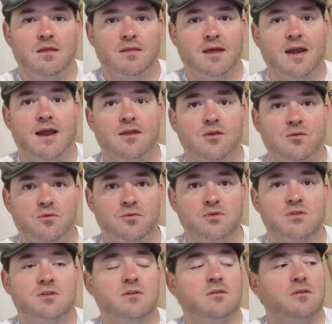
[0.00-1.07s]
that I
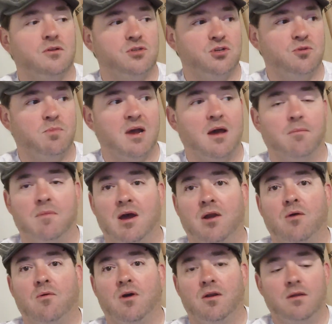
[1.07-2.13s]
use the 2 pound
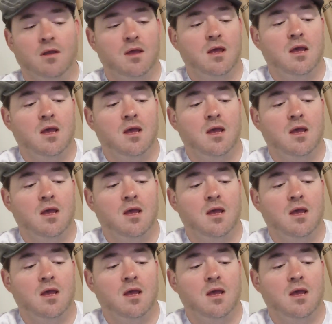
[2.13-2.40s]
mono on.